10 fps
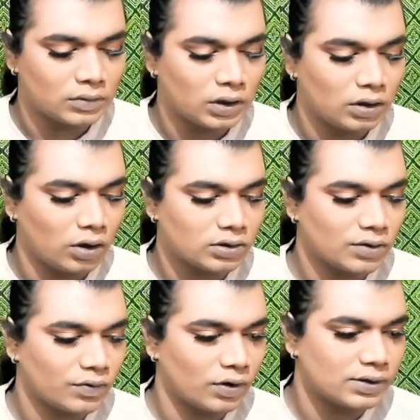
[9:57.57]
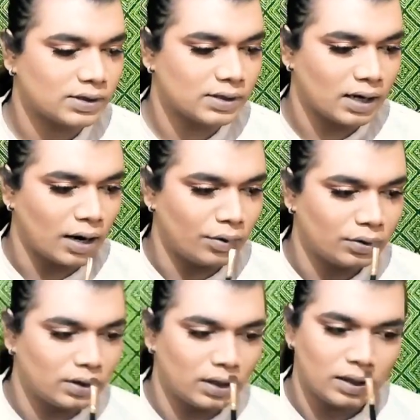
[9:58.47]
lots of noises are
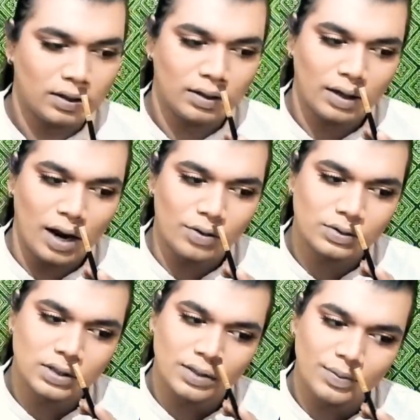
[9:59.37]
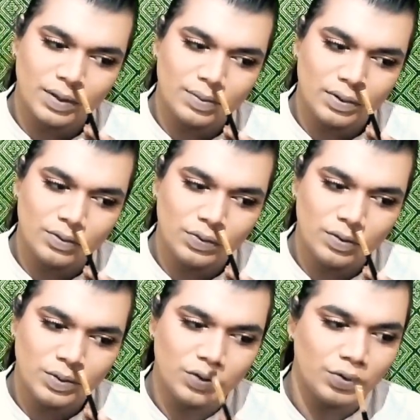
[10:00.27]
out there outside. People will
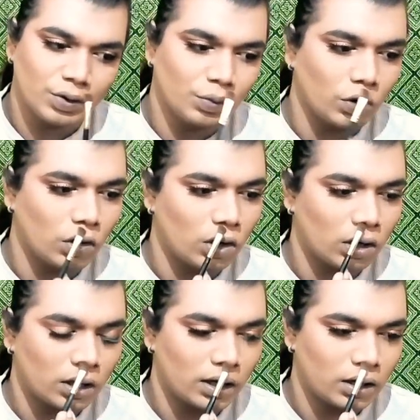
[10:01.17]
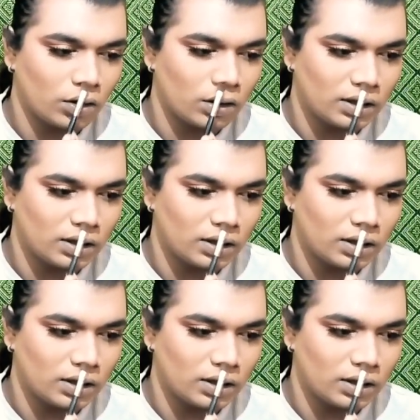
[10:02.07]
be doing work and all